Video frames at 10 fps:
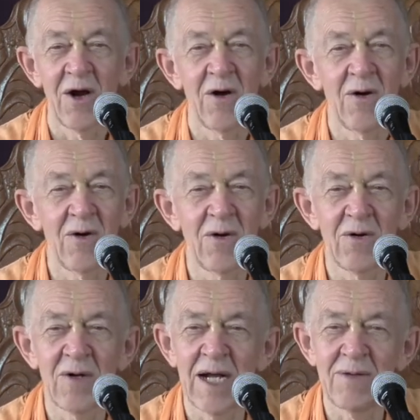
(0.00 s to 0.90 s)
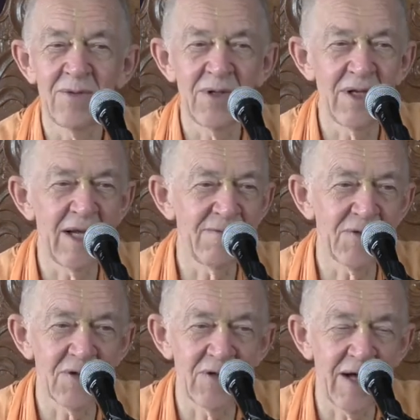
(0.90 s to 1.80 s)
Oh, I would
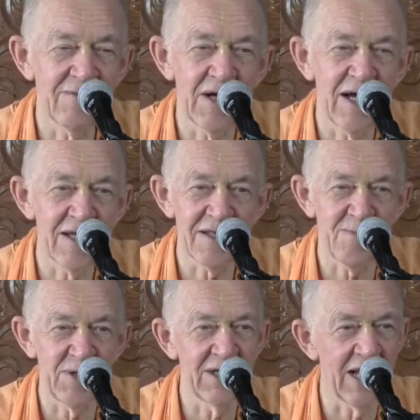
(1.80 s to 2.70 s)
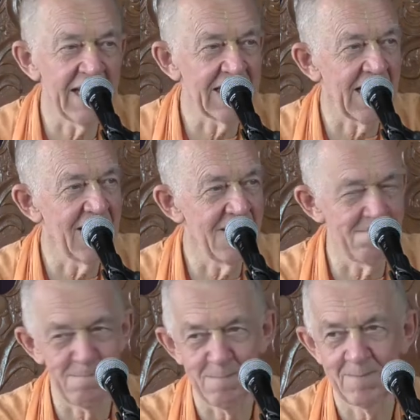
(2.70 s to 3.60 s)
love to have a husband like
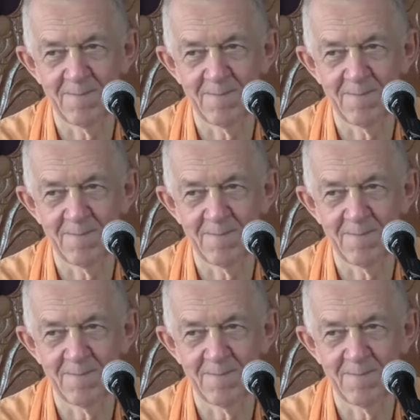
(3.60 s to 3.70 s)
him.